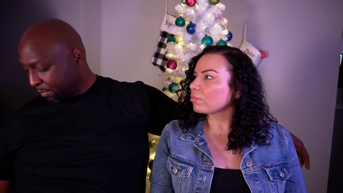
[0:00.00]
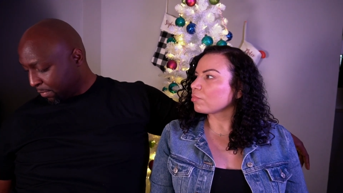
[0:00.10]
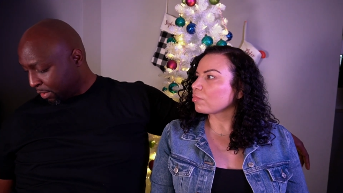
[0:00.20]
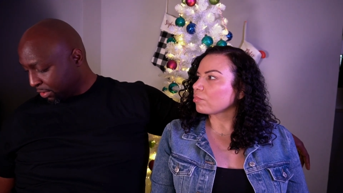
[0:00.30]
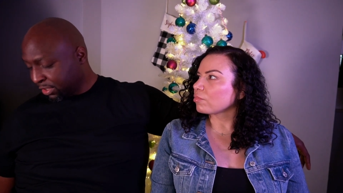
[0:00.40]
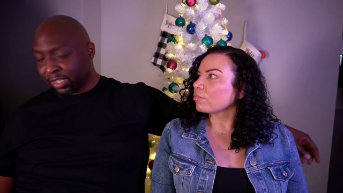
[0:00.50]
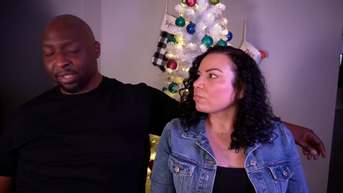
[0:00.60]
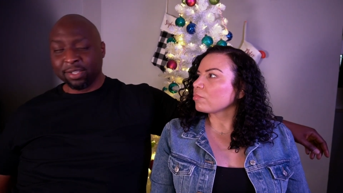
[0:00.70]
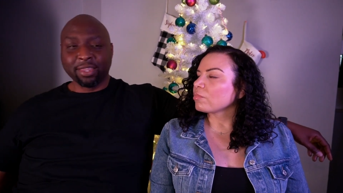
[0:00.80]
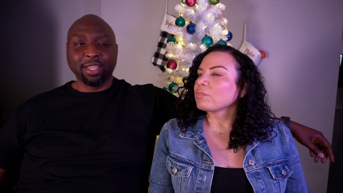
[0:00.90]
Speaker 1: a motor
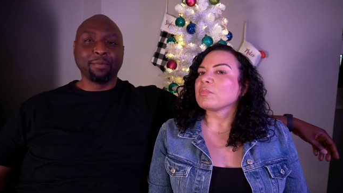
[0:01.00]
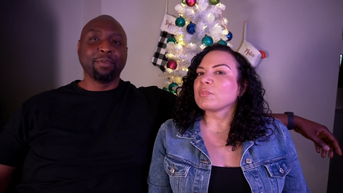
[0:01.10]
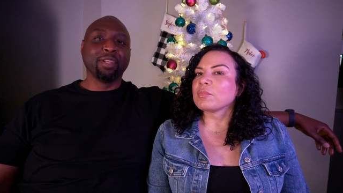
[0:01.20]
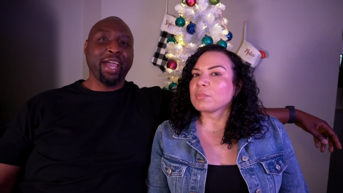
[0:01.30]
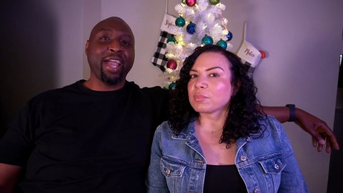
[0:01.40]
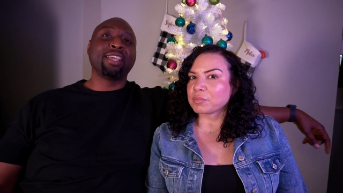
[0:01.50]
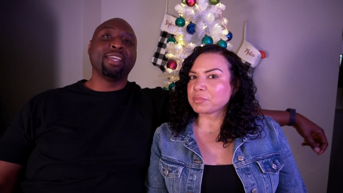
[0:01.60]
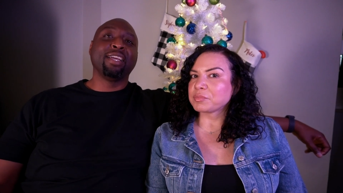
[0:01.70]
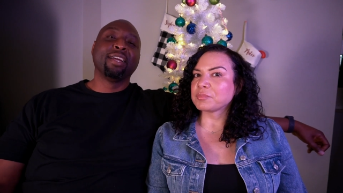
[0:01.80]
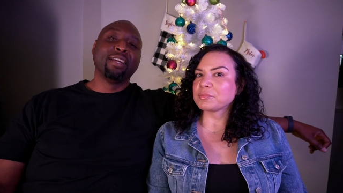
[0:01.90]
skill that they're
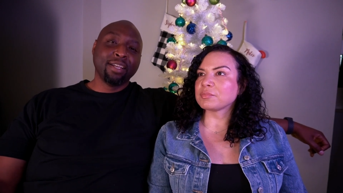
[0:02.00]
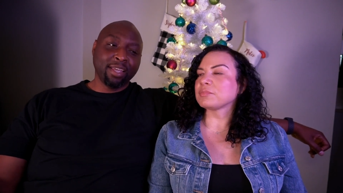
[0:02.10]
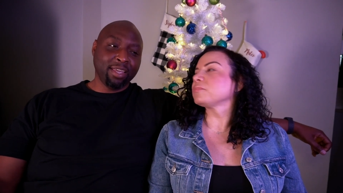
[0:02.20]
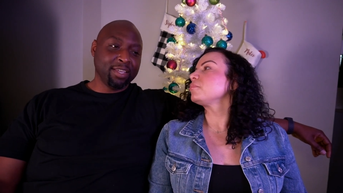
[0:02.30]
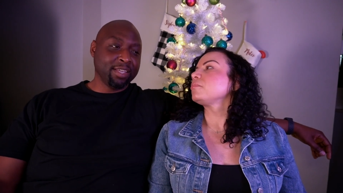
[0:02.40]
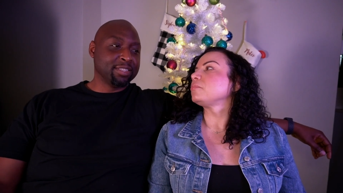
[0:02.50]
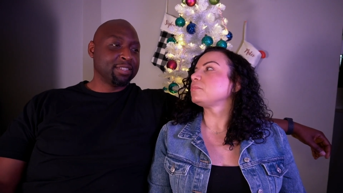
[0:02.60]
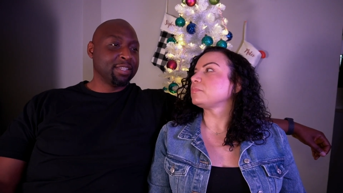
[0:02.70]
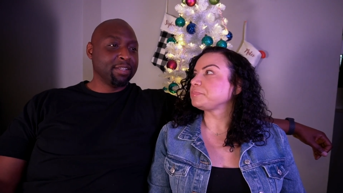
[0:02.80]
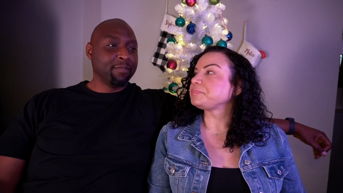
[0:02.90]
lacking,
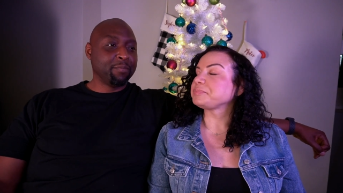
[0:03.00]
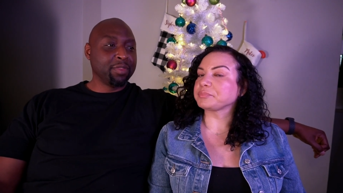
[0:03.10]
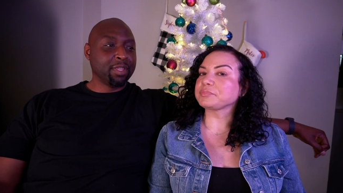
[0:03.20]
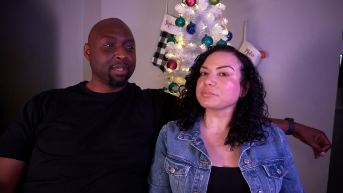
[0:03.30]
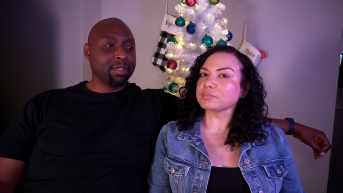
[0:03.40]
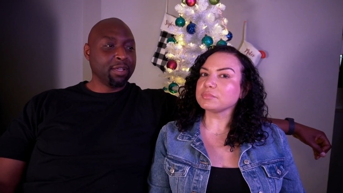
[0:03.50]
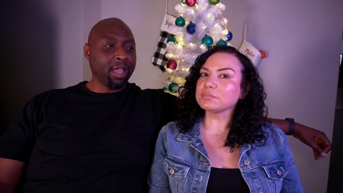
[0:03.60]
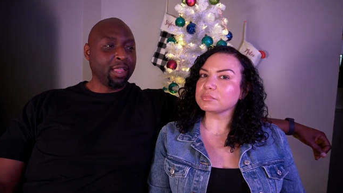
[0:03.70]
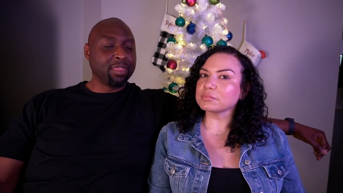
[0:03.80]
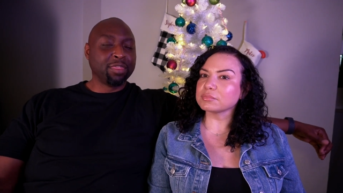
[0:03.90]
is
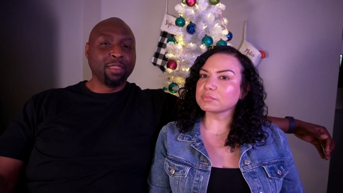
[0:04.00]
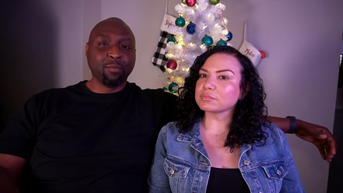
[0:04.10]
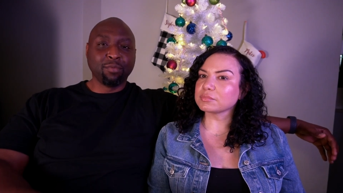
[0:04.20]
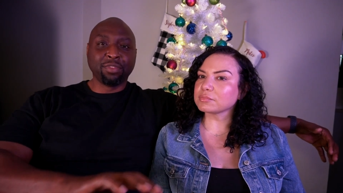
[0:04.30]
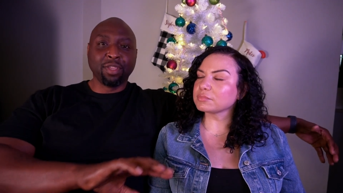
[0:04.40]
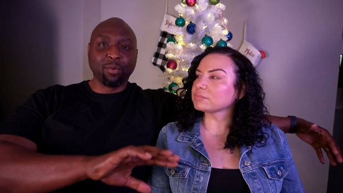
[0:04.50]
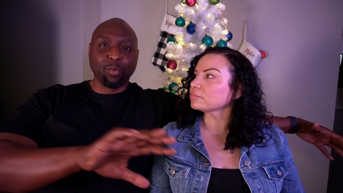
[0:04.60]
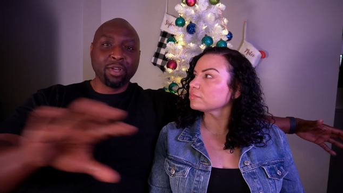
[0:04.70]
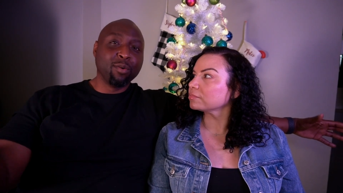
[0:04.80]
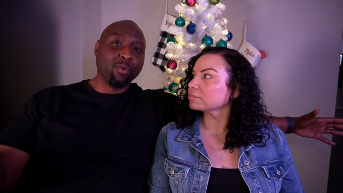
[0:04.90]
the
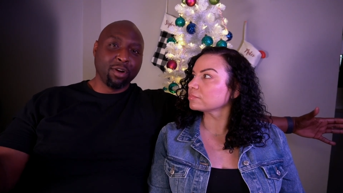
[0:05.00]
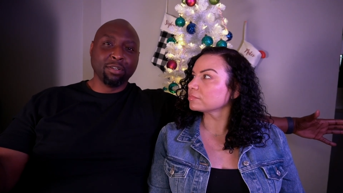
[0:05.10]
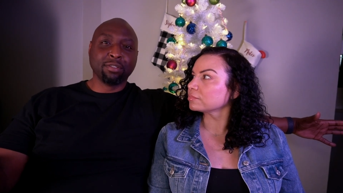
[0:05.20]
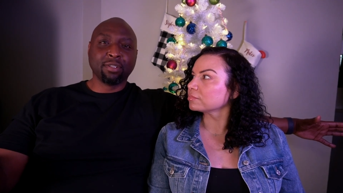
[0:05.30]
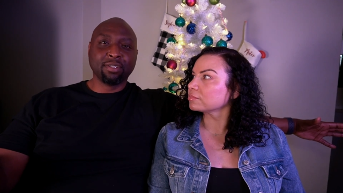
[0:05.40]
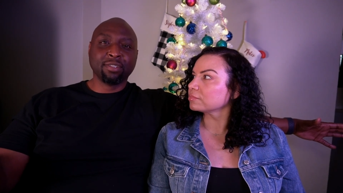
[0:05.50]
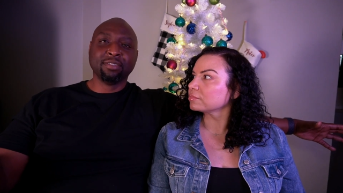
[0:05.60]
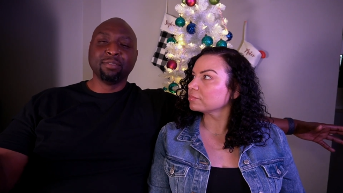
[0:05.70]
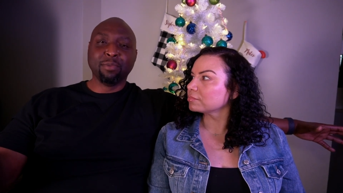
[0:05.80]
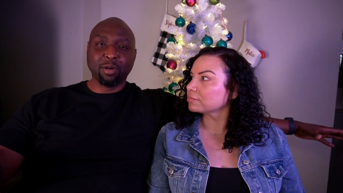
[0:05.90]
real world
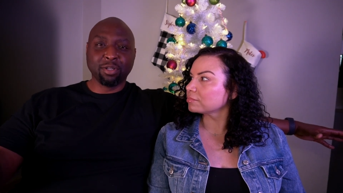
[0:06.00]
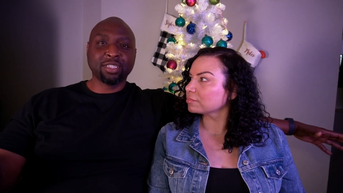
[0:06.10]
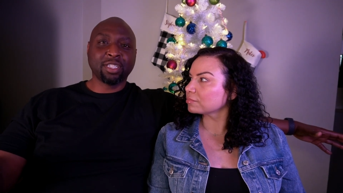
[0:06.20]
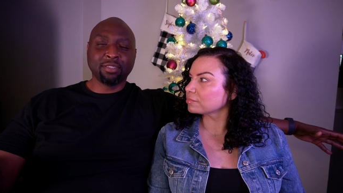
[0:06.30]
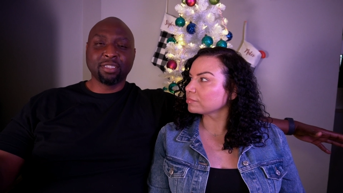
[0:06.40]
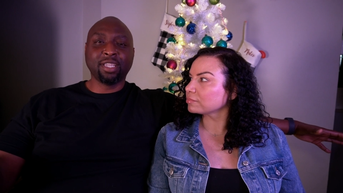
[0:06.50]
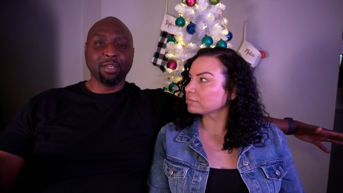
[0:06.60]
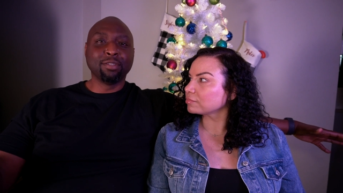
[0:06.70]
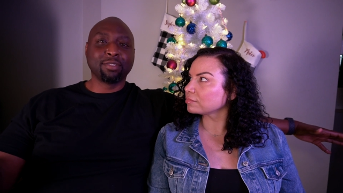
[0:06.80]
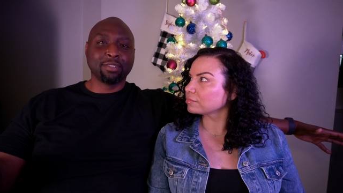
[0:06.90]
motor
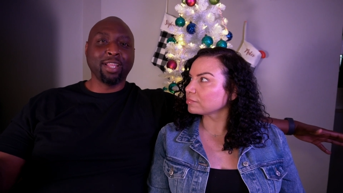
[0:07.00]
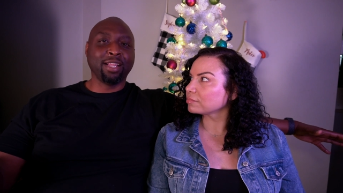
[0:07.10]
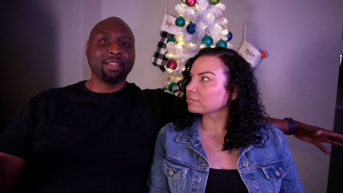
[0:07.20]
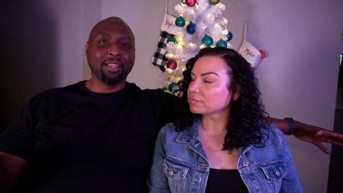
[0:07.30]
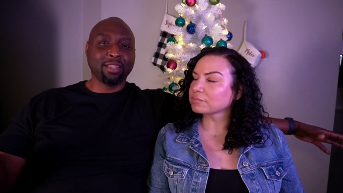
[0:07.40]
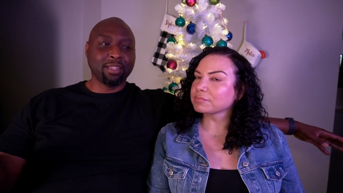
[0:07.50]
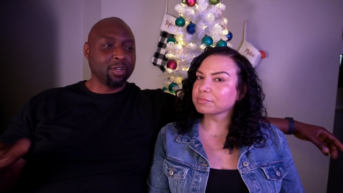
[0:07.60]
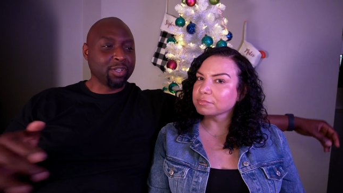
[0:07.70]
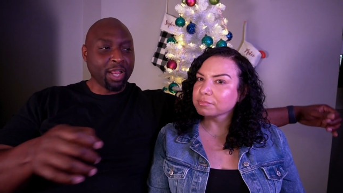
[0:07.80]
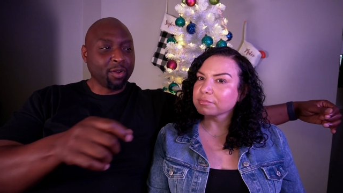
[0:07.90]
skills. Like
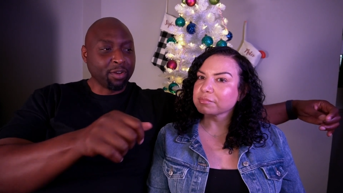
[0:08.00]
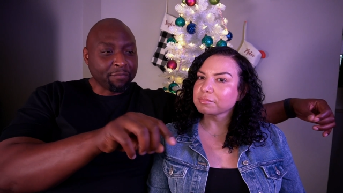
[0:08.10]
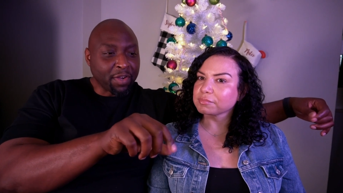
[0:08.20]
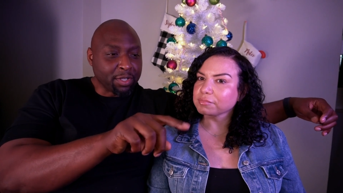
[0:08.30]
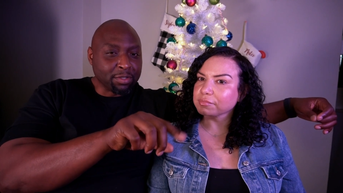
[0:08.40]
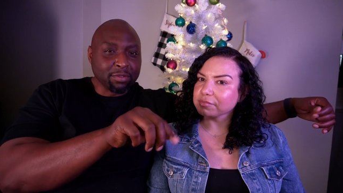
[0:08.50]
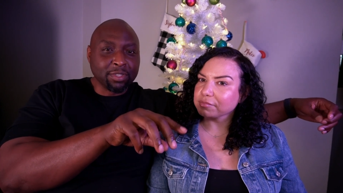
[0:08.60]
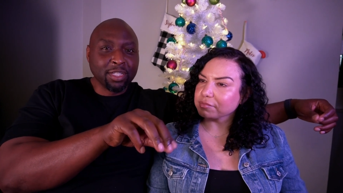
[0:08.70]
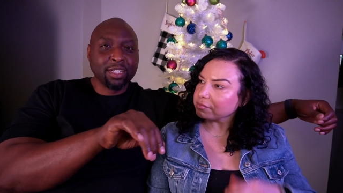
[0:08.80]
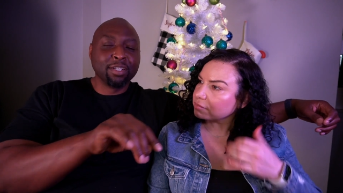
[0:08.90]
you're not on a
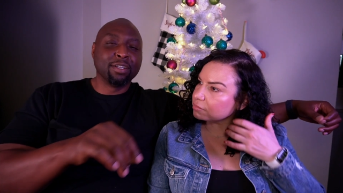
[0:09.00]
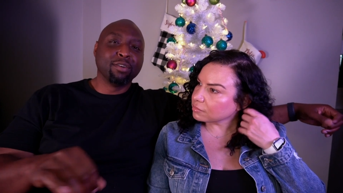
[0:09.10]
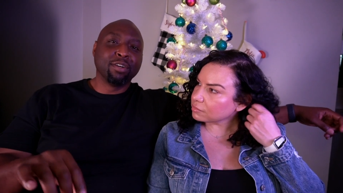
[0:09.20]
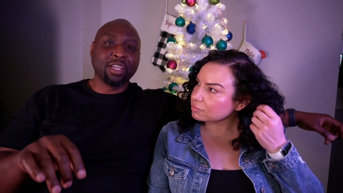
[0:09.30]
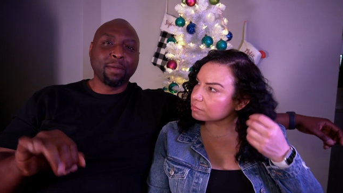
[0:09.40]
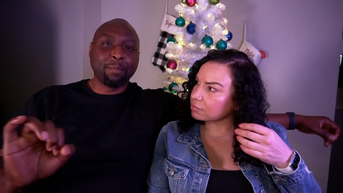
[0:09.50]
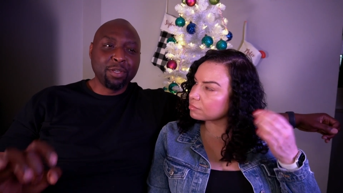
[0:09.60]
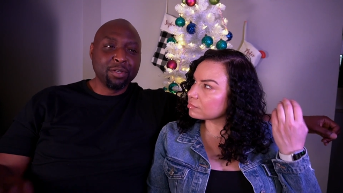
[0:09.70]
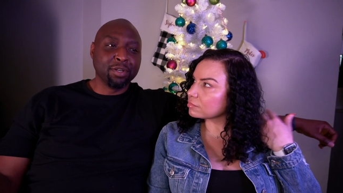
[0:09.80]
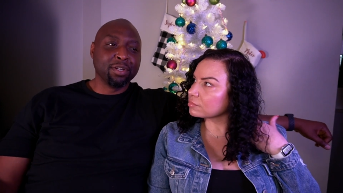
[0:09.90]
phone or on a
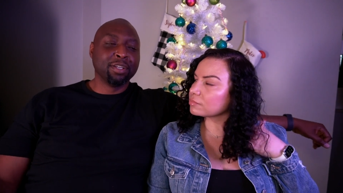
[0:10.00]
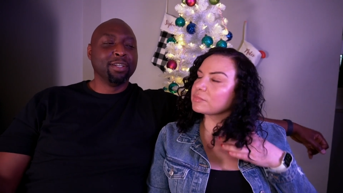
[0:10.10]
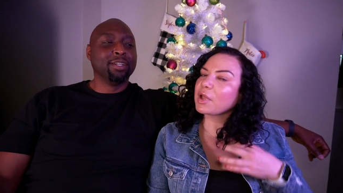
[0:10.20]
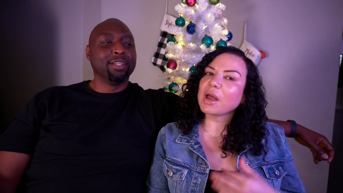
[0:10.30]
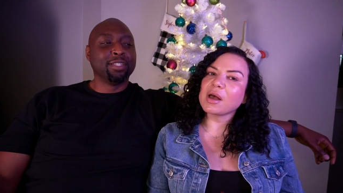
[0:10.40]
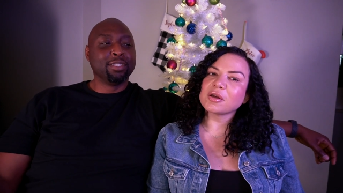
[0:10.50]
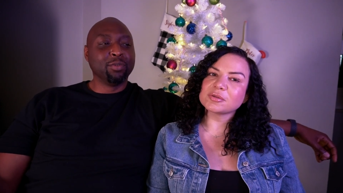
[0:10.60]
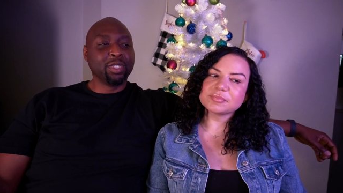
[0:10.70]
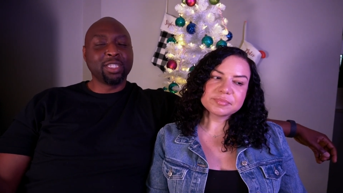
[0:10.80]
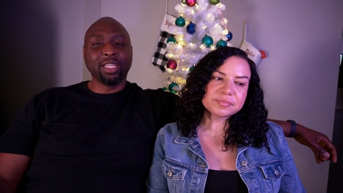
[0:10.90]
computer yeah.
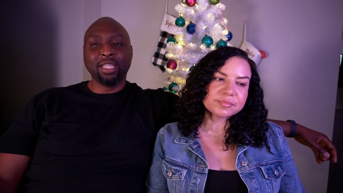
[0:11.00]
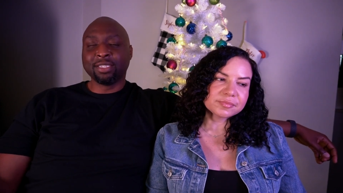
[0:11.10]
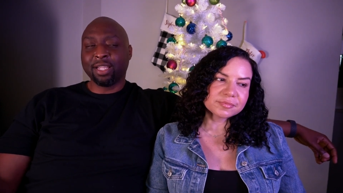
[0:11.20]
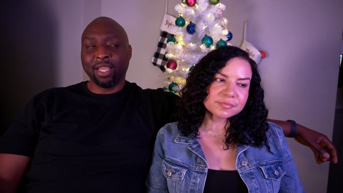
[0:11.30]
doing things